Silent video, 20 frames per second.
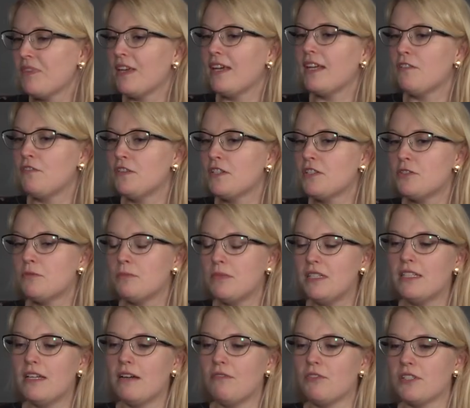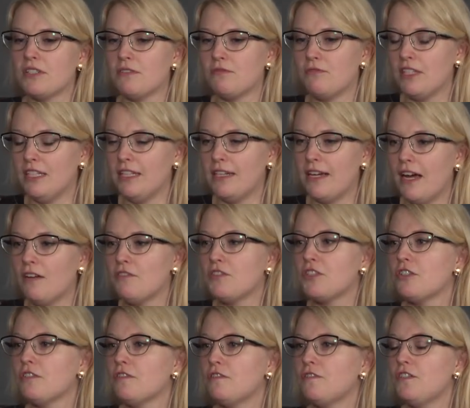And I think to me that was a really,
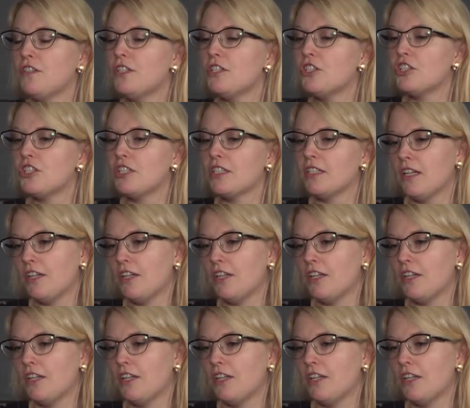after finishing